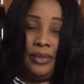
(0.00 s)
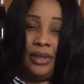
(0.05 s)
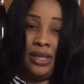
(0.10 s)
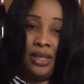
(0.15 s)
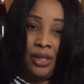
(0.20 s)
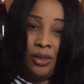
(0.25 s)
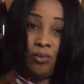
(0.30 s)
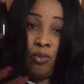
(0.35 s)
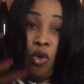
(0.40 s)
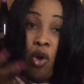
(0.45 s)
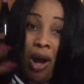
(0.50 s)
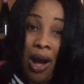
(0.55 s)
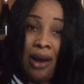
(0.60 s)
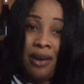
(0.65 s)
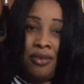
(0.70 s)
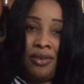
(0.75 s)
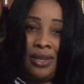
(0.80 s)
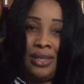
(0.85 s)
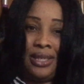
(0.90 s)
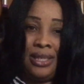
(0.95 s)
It's more
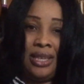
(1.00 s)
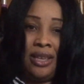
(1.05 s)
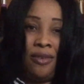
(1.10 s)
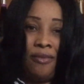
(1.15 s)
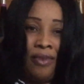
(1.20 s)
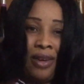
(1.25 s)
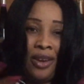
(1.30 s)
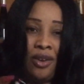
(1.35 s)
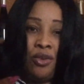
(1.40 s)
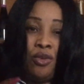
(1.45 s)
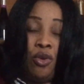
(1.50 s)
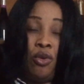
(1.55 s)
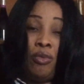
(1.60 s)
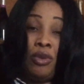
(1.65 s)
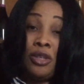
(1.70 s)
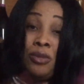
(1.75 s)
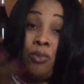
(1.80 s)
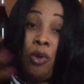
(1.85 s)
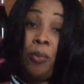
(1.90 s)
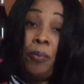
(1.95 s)
aggressive and, you know,
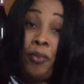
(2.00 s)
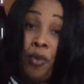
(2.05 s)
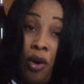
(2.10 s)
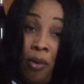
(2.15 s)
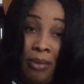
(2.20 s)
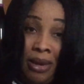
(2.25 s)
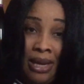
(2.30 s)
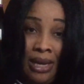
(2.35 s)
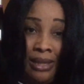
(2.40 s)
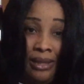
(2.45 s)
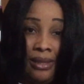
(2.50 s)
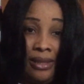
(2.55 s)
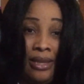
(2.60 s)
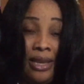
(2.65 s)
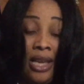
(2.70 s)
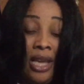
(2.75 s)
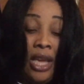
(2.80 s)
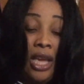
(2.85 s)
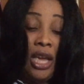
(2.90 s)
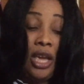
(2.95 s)
it's more prominent.
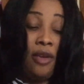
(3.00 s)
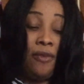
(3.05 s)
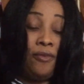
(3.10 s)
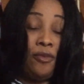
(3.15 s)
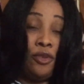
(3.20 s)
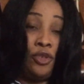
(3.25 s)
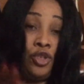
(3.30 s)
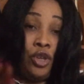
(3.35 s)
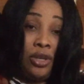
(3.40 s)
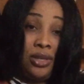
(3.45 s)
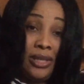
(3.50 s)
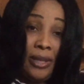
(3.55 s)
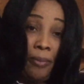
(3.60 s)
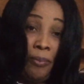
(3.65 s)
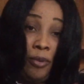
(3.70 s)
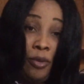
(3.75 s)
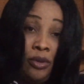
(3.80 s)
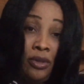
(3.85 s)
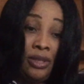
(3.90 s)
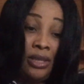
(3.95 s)
If you just
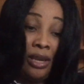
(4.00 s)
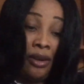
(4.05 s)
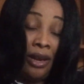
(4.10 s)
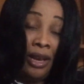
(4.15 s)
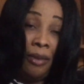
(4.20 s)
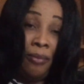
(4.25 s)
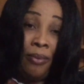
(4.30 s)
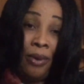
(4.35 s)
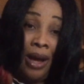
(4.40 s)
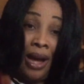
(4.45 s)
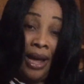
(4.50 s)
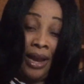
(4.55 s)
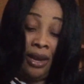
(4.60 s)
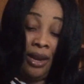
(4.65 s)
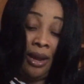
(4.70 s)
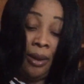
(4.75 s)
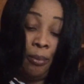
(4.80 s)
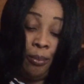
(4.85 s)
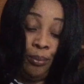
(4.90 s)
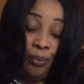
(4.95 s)
oppose Libra
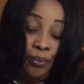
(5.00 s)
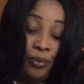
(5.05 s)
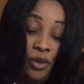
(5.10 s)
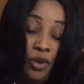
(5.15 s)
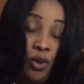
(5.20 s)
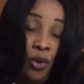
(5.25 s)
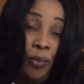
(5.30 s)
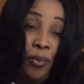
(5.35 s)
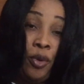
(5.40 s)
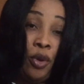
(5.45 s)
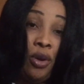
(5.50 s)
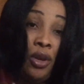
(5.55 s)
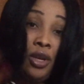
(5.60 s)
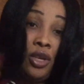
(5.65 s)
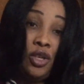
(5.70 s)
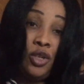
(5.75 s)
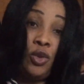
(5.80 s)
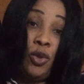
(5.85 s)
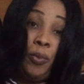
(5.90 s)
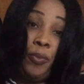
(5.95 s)
and Scorpio,
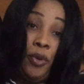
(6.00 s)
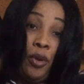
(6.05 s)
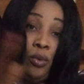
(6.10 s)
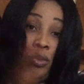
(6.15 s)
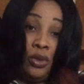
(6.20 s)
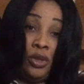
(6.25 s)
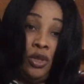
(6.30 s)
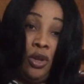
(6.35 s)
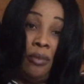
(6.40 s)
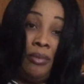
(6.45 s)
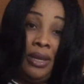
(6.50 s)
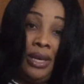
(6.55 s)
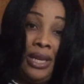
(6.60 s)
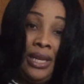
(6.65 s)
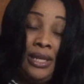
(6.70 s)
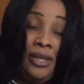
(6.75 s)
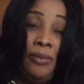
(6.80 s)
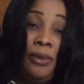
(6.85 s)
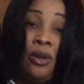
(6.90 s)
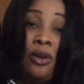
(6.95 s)
Scorpio will
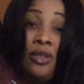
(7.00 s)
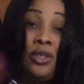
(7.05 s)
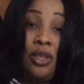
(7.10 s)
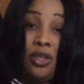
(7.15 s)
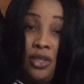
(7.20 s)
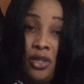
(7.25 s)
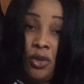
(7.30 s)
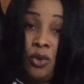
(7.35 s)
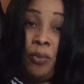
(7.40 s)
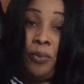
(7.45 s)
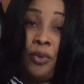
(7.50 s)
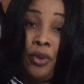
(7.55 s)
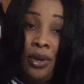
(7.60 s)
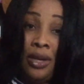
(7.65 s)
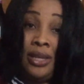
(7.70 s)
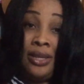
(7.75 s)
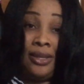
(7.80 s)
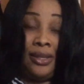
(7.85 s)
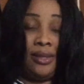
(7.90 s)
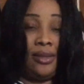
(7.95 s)
dominate because Scorpio
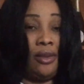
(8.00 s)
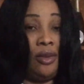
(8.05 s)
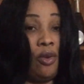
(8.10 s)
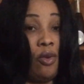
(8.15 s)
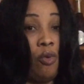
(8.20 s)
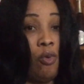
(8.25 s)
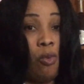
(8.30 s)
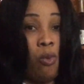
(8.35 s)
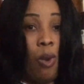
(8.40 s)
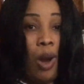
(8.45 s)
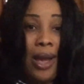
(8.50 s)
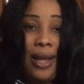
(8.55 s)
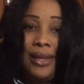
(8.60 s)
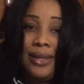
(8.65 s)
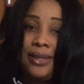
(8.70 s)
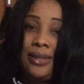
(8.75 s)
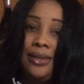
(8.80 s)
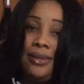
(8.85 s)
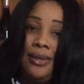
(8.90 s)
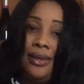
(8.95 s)
is
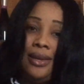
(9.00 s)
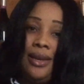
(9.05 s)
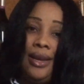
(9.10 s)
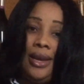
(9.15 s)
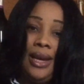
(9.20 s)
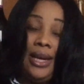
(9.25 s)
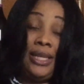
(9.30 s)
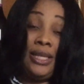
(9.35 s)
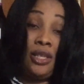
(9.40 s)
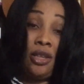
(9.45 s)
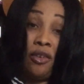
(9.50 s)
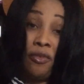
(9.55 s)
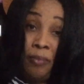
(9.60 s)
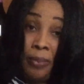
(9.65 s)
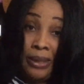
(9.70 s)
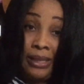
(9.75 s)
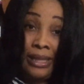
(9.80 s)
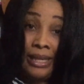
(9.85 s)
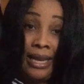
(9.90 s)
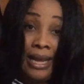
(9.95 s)
quite a tough
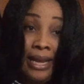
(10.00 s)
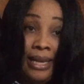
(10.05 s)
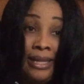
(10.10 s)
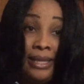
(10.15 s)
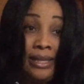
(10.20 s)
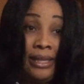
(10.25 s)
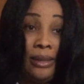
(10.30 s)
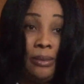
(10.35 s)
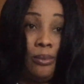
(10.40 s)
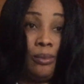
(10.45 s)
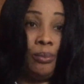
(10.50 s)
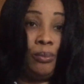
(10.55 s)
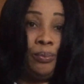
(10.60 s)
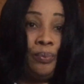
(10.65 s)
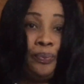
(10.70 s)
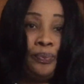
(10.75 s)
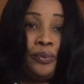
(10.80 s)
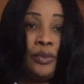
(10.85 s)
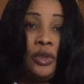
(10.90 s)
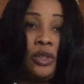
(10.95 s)
personality.
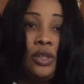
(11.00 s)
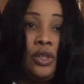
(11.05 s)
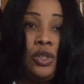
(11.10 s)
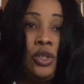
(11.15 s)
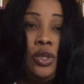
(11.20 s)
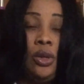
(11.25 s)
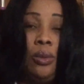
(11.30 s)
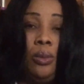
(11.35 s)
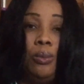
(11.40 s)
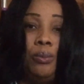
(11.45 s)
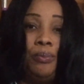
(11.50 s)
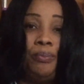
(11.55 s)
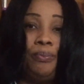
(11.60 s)
So